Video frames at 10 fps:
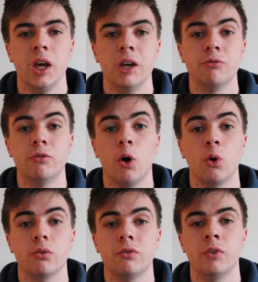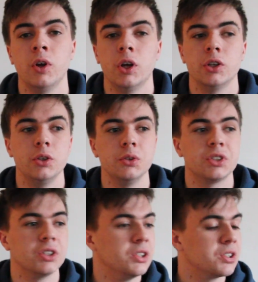involve
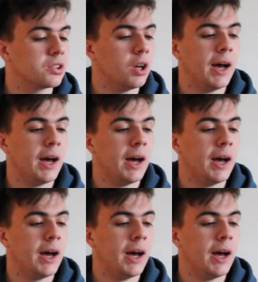users.